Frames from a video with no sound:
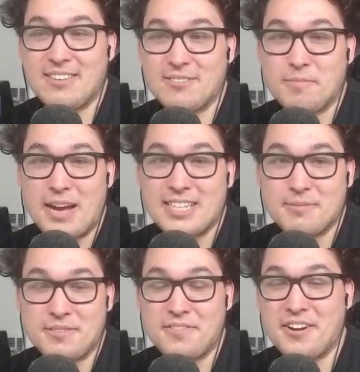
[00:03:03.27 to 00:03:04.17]
those
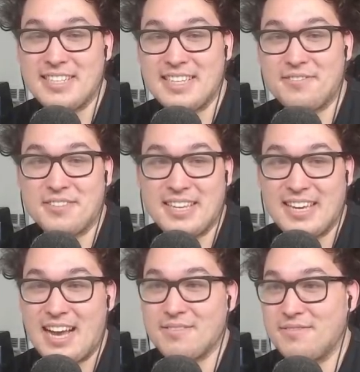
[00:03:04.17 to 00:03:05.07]
matchups very differently.
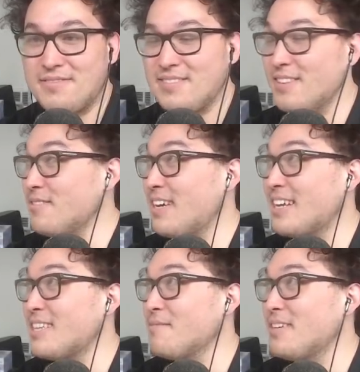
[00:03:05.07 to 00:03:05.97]
I have no
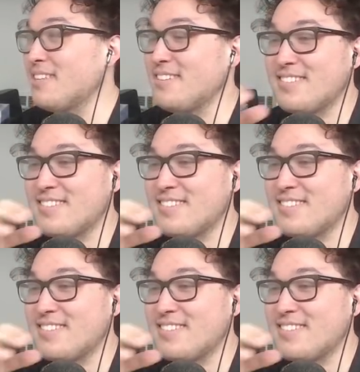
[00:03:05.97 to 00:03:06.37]
goddamn clue.